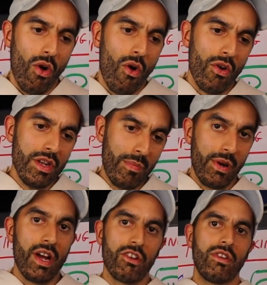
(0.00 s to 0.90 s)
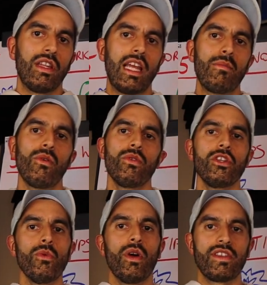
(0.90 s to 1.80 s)
on the production label,
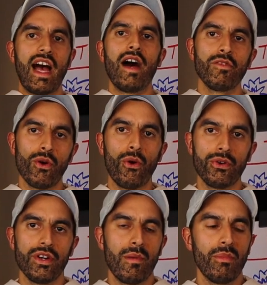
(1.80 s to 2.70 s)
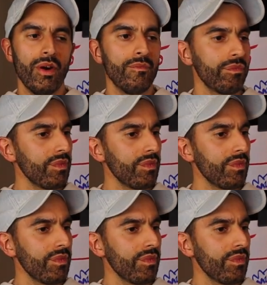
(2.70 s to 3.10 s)
you want to have your order number.